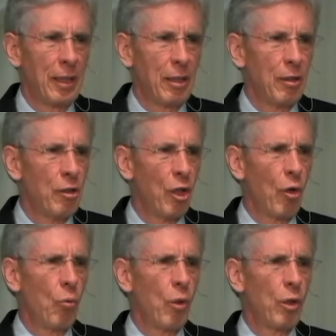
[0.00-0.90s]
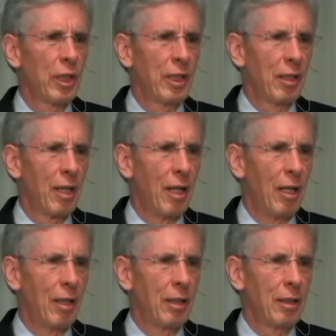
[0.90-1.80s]
No warning at
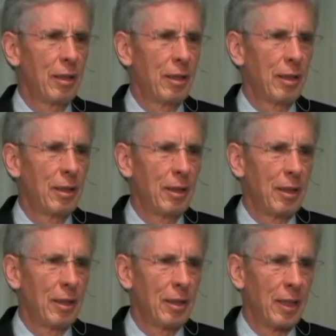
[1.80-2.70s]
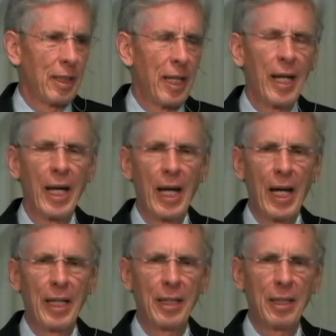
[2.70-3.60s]
all that they
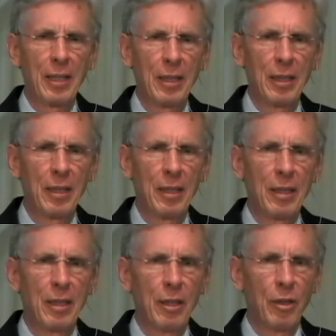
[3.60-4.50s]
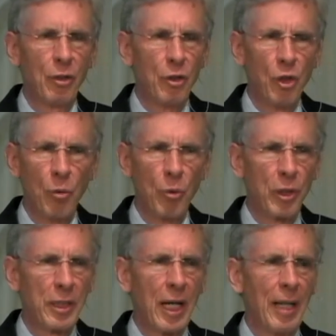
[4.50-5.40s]
had no more
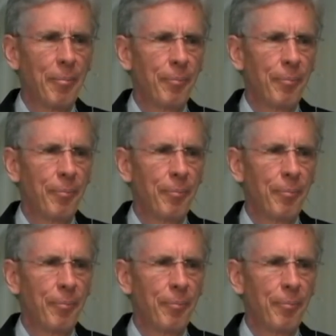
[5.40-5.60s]
time.